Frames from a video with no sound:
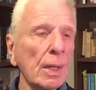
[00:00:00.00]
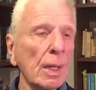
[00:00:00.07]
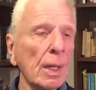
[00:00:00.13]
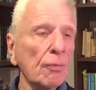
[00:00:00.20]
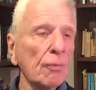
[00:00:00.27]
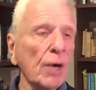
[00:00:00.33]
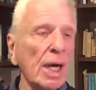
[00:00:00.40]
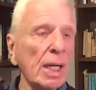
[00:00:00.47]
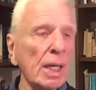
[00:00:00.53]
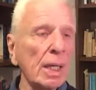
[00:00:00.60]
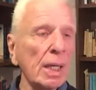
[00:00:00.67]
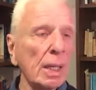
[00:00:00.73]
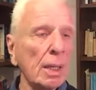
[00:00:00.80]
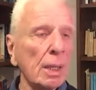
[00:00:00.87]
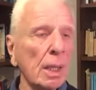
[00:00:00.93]

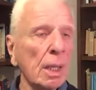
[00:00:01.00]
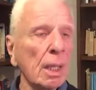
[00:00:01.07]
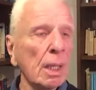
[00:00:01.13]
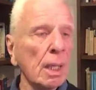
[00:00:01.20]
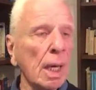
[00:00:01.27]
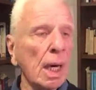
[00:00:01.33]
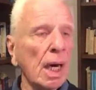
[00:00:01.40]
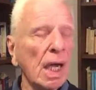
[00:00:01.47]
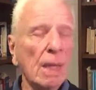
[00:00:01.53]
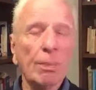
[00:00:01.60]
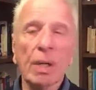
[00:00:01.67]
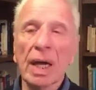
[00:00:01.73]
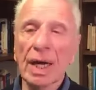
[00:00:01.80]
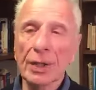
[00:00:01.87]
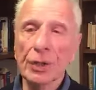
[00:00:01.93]
Iranian high
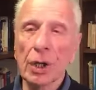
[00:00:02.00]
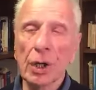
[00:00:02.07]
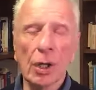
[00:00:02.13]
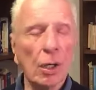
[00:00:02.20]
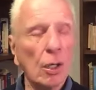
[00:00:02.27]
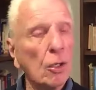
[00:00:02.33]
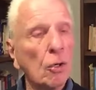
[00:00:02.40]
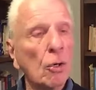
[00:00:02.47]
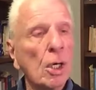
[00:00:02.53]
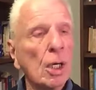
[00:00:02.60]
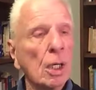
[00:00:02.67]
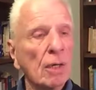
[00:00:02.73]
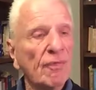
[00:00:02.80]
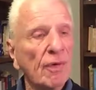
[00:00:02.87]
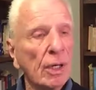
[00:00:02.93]
plateau
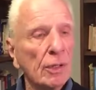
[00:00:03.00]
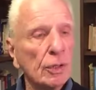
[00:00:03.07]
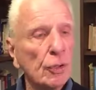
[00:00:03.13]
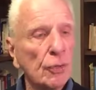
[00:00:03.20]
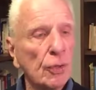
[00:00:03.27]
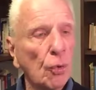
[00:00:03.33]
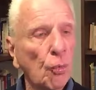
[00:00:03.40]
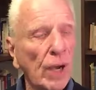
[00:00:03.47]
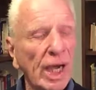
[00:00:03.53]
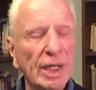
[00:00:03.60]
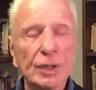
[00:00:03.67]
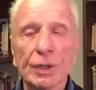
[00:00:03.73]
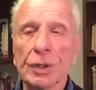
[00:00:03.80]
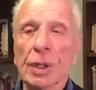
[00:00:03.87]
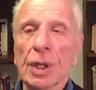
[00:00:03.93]
to the
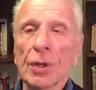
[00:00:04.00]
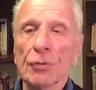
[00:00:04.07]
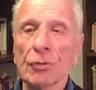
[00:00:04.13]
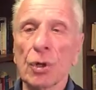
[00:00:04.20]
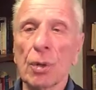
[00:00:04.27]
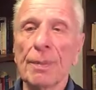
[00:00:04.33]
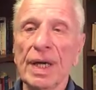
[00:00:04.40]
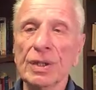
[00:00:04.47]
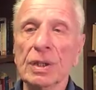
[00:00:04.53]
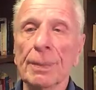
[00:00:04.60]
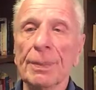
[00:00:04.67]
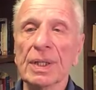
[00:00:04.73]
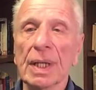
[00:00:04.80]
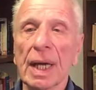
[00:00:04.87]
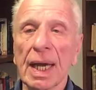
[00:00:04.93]
west through
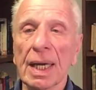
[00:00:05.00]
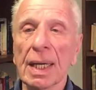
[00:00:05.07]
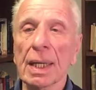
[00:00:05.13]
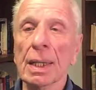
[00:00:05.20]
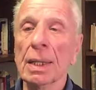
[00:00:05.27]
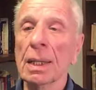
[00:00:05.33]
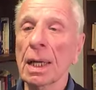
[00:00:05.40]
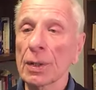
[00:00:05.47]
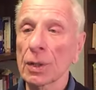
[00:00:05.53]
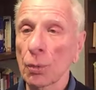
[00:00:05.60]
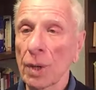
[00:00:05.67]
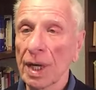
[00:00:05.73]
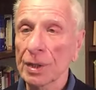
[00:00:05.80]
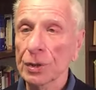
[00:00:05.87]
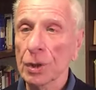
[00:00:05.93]
Mesopotamia,
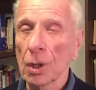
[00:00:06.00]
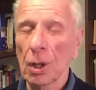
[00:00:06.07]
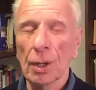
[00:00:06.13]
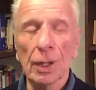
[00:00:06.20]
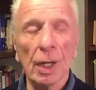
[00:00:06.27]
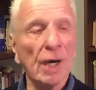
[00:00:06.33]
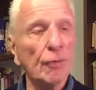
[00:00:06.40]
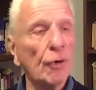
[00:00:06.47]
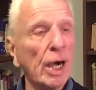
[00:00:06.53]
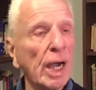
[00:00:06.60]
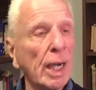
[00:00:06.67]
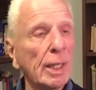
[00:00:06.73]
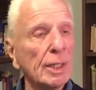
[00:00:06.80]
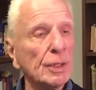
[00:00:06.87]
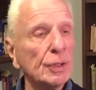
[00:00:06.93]
otherwise called
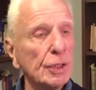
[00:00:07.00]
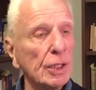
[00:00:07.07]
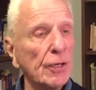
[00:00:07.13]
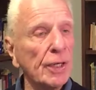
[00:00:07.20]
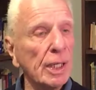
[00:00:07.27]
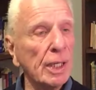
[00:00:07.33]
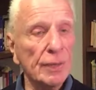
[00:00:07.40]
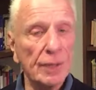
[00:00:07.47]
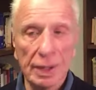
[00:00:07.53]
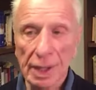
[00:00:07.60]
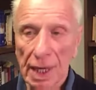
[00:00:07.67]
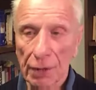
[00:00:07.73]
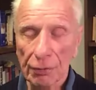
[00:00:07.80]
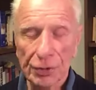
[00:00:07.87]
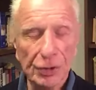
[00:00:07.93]
Iraq and Syria. The
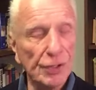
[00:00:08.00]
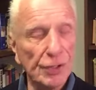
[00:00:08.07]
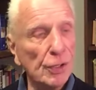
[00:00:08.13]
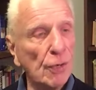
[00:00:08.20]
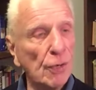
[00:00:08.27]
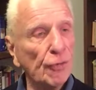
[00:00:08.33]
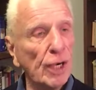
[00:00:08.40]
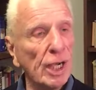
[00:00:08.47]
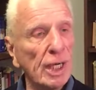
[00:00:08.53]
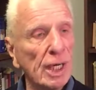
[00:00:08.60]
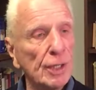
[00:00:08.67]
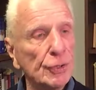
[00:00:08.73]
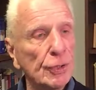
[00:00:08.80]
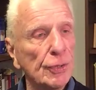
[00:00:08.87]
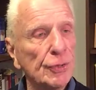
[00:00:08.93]
Tigris and
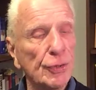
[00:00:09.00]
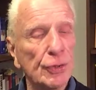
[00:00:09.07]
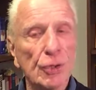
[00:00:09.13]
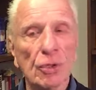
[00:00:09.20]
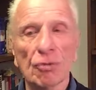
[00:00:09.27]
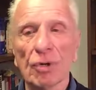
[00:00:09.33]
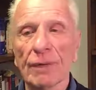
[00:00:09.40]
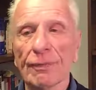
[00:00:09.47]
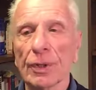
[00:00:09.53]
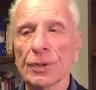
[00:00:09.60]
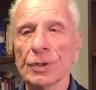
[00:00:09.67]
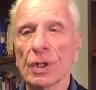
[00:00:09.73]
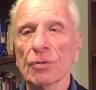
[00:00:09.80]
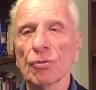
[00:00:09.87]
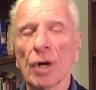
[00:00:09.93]
Euphrates are the two
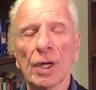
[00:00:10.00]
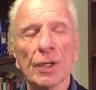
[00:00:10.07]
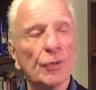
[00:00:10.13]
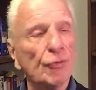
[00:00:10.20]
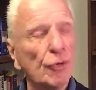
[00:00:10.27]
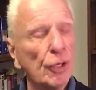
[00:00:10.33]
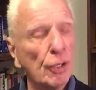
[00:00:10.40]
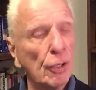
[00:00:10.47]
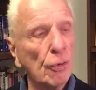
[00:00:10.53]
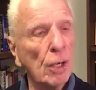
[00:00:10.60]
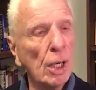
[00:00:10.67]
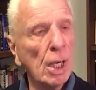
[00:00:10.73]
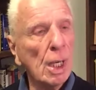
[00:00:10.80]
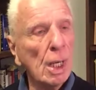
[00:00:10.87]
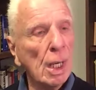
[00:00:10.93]
rivers that run through
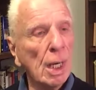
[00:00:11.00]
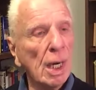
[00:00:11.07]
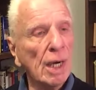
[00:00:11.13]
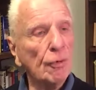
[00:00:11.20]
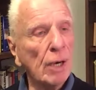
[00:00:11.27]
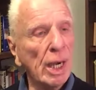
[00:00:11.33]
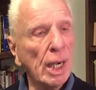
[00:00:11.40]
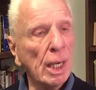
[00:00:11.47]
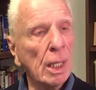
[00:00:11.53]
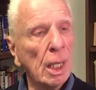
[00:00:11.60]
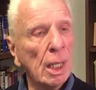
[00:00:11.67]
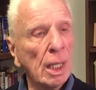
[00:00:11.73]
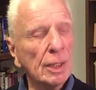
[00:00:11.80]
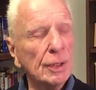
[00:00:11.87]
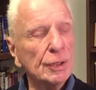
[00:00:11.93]
Iraq
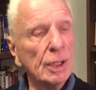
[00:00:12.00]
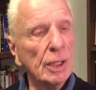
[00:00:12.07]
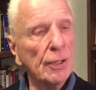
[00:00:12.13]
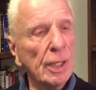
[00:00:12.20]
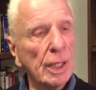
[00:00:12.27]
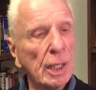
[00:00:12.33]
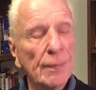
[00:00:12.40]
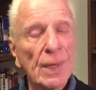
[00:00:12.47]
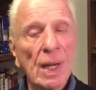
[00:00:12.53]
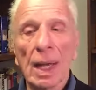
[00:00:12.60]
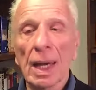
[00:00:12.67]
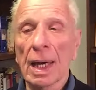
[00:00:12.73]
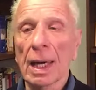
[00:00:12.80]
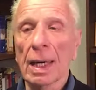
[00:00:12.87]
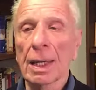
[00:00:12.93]
and Syria,
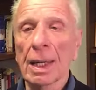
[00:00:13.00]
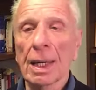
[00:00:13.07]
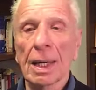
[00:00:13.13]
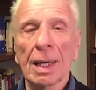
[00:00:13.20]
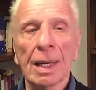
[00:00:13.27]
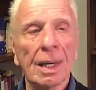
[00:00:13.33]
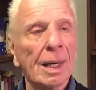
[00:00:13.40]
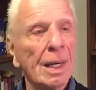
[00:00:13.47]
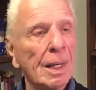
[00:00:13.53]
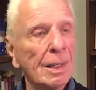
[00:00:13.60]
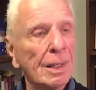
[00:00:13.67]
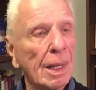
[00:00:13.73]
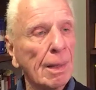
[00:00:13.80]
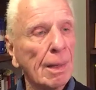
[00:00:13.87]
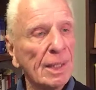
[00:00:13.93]
and
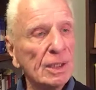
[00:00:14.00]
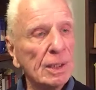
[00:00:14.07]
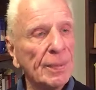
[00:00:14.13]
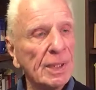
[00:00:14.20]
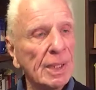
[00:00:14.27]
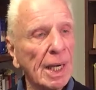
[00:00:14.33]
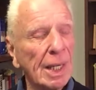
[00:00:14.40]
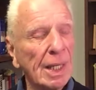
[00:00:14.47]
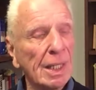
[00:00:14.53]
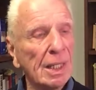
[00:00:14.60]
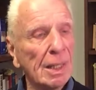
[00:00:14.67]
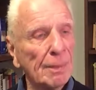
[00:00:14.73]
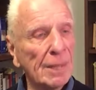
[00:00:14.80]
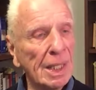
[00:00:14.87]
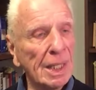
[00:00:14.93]
that
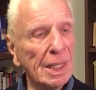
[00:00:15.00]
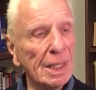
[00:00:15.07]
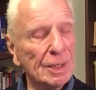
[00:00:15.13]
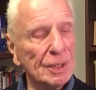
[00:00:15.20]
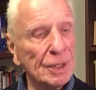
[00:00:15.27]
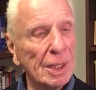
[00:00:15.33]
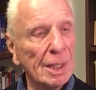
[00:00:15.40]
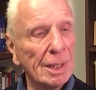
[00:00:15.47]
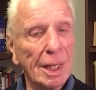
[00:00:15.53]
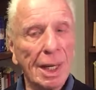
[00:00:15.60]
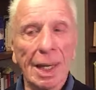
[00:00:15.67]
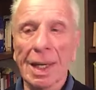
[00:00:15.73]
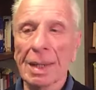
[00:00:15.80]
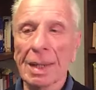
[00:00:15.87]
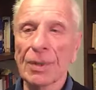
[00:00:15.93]
Mesopotamia means the
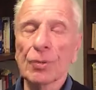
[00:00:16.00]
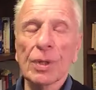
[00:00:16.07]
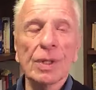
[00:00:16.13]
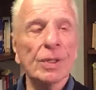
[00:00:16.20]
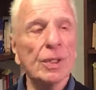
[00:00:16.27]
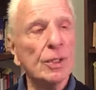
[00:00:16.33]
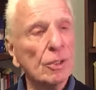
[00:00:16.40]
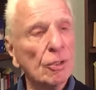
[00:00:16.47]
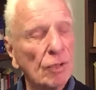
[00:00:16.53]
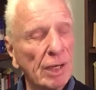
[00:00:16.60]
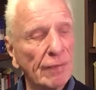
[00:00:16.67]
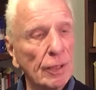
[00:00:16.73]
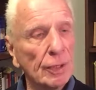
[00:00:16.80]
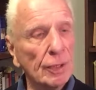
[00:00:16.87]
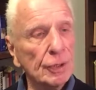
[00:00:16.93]
land between the two
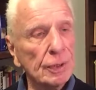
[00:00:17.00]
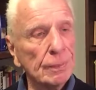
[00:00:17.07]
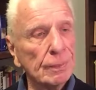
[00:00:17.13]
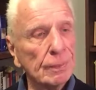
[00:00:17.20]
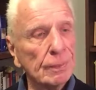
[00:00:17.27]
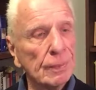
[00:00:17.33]
rivers.